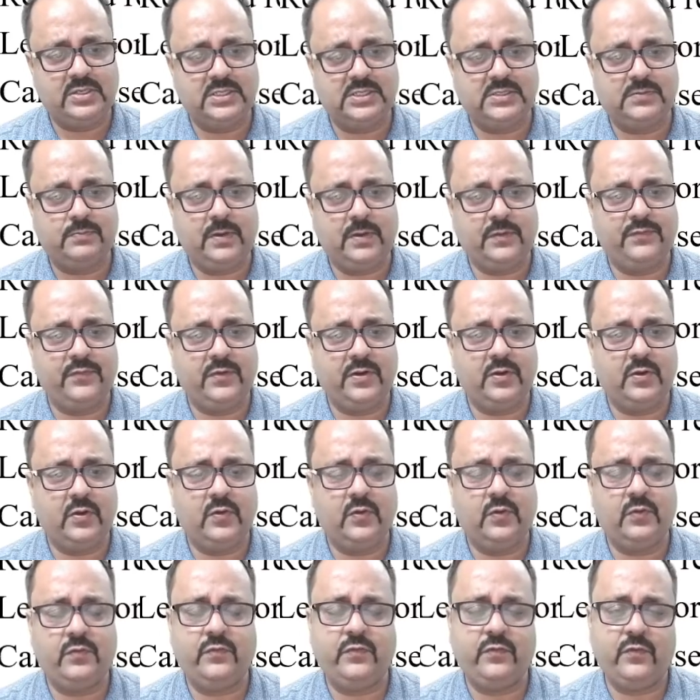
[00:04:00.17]
preferred
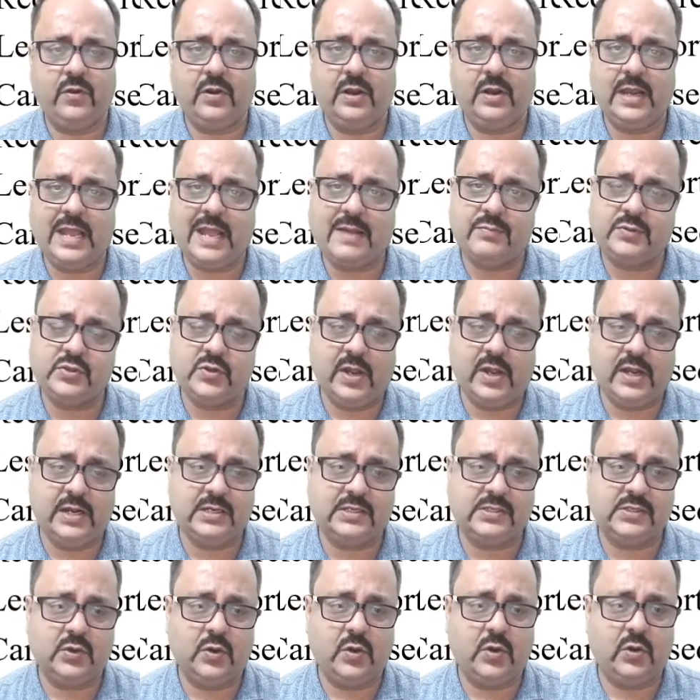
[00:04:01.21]
for lap
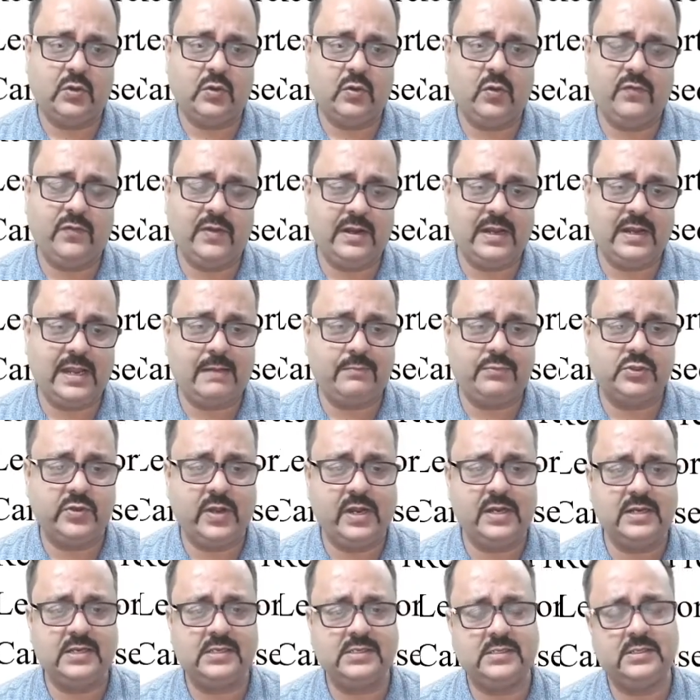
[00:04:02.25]
joints or overlap
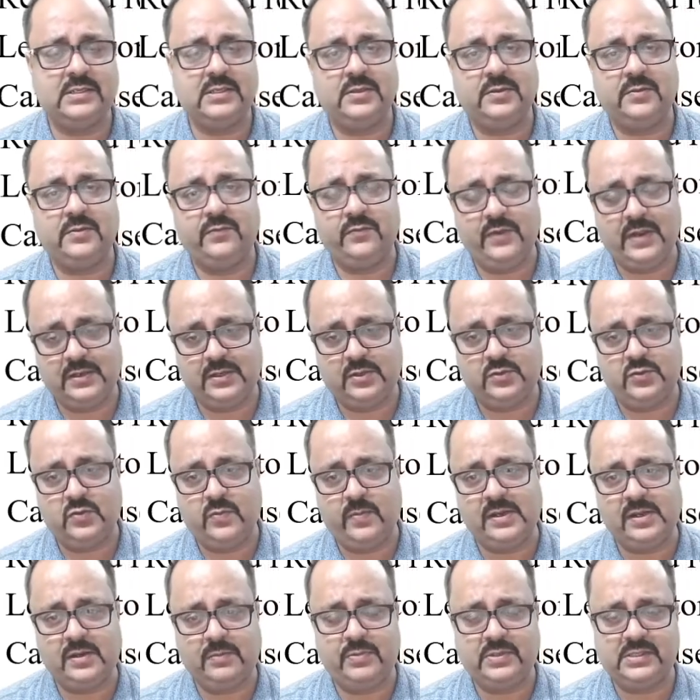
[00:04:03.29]
joints where the two
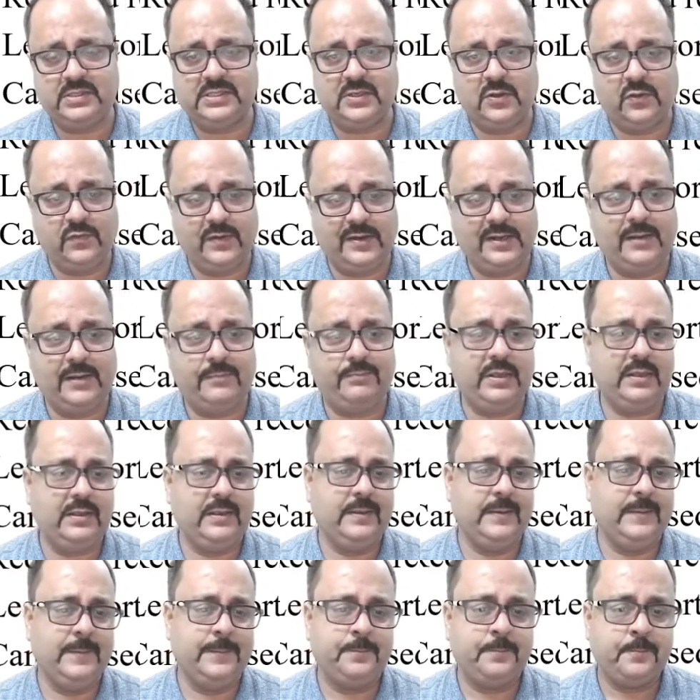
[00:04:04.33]
metal pieces are overlapping.
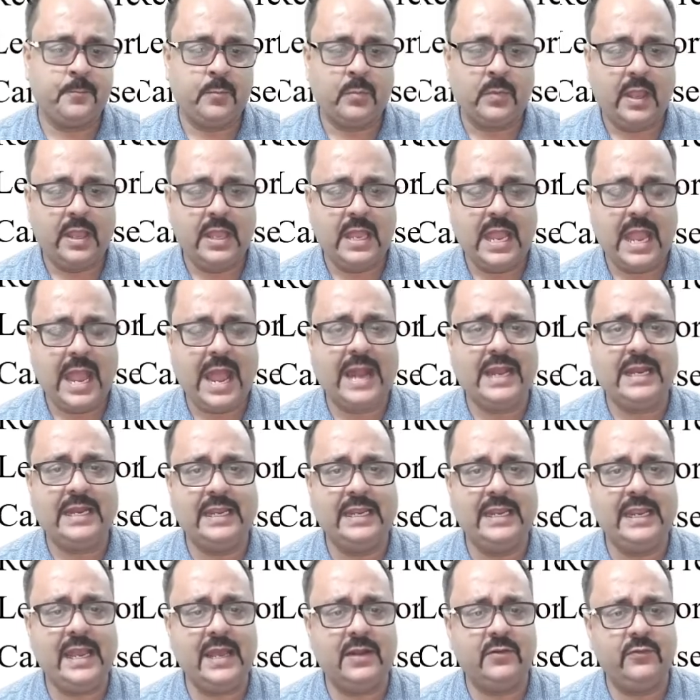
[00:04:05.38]
And
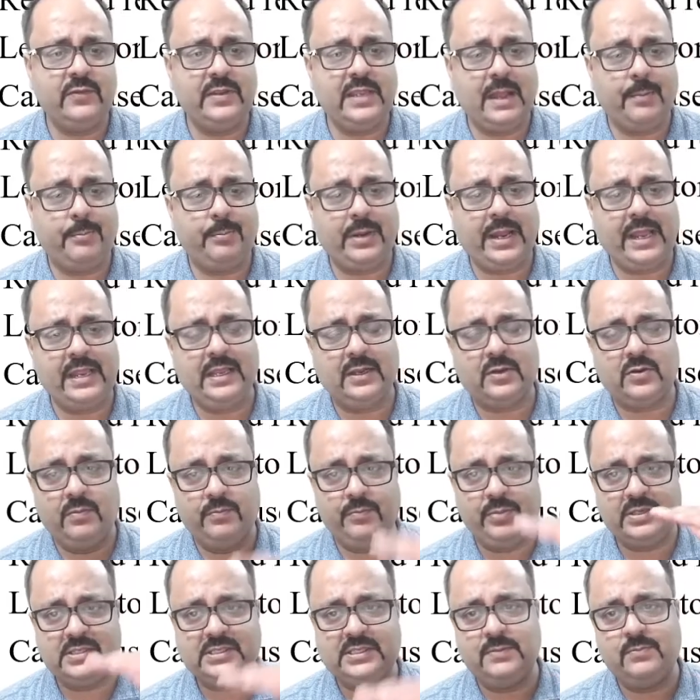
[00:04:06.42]
here we apply a
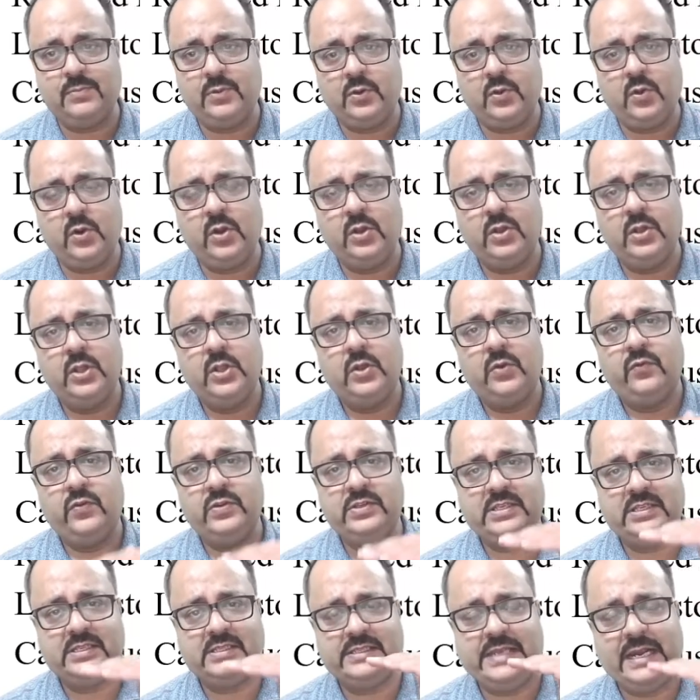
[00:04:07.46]
compressive load
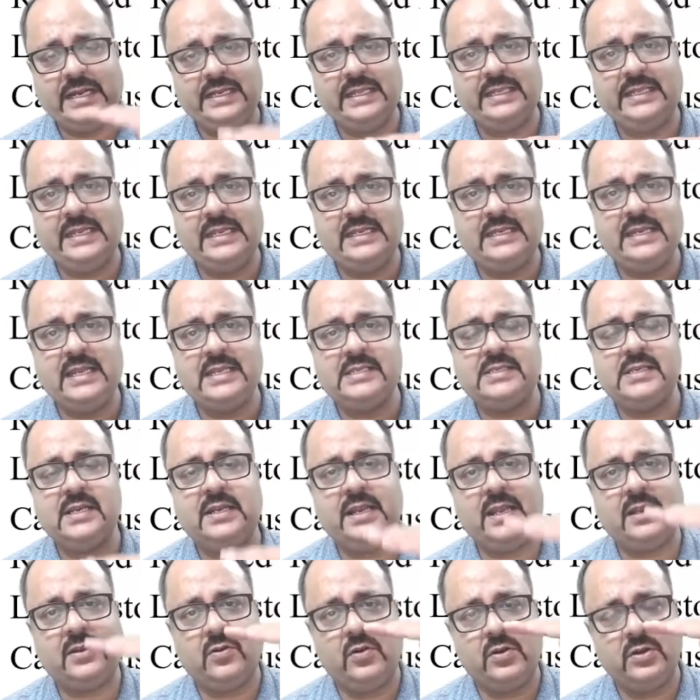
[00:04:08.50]
which is static in nature.
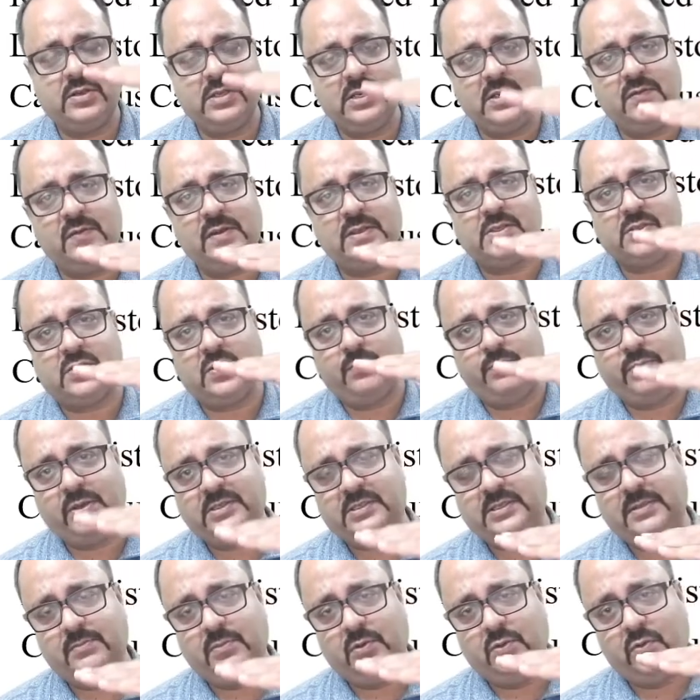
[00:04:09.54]
A continuous
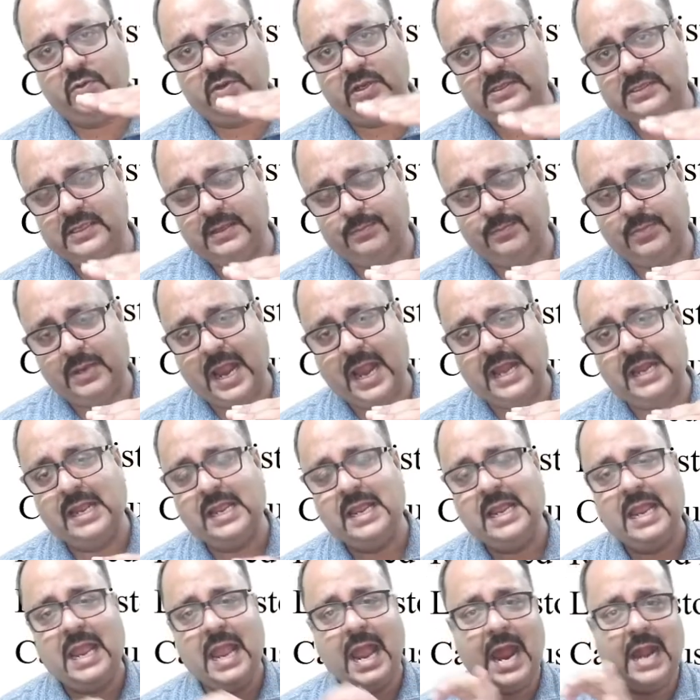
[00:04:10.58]
compressive load is applied,
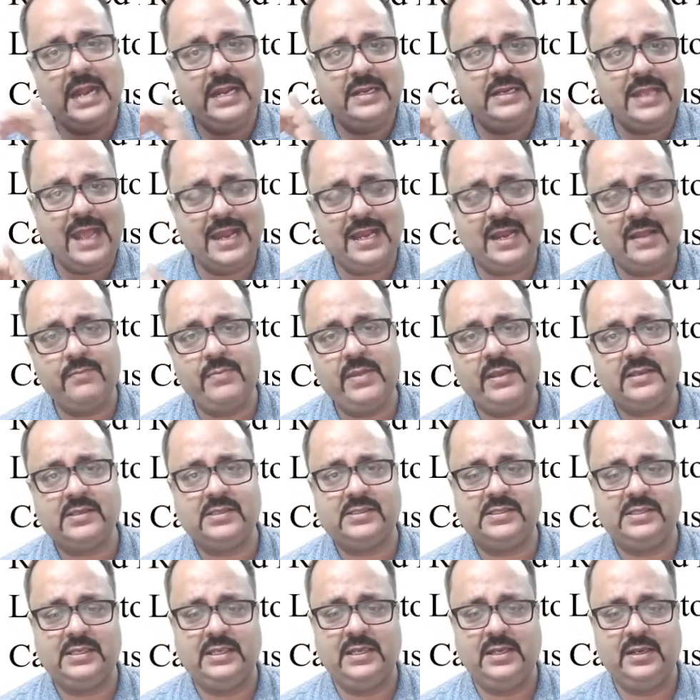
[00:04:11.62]
and dynamic
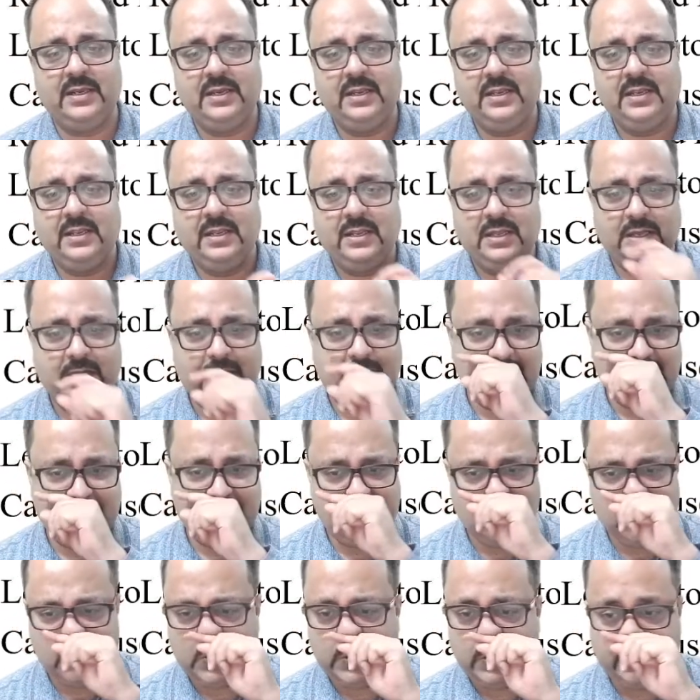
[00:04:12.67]
shear
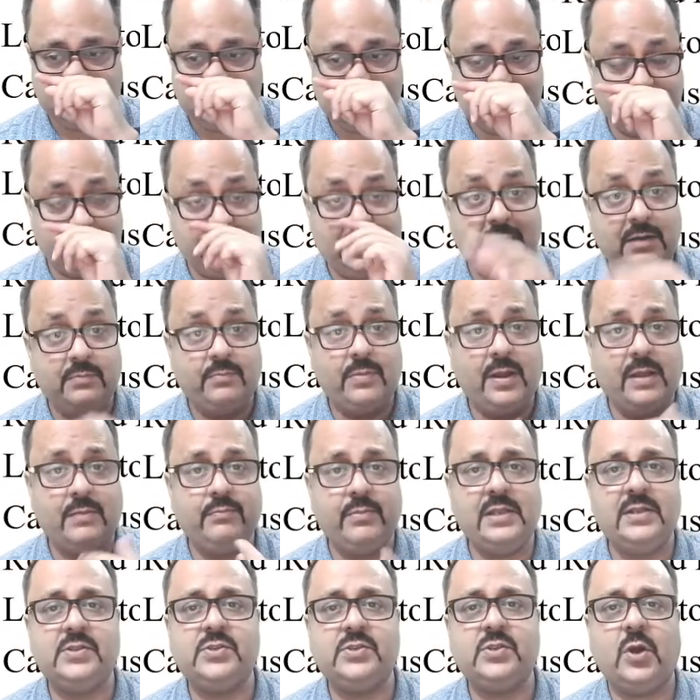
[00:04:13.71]
load is applied by
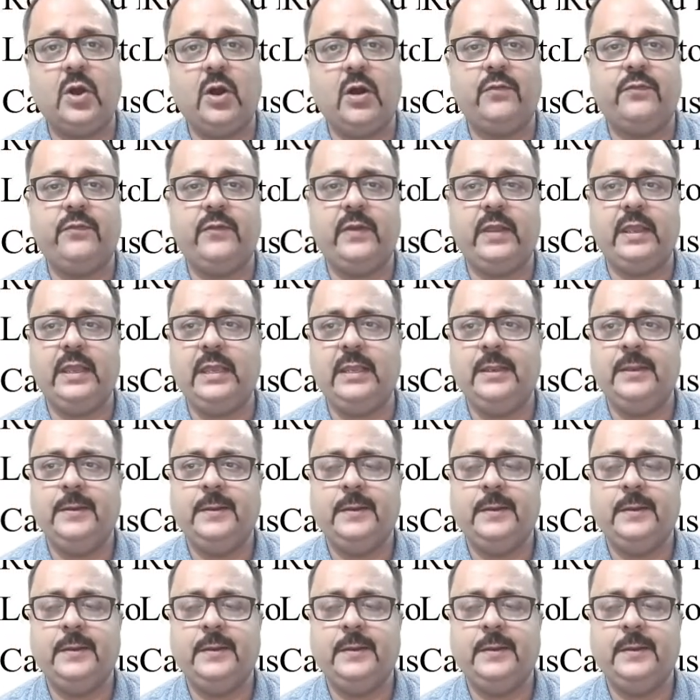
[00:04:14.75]
means of a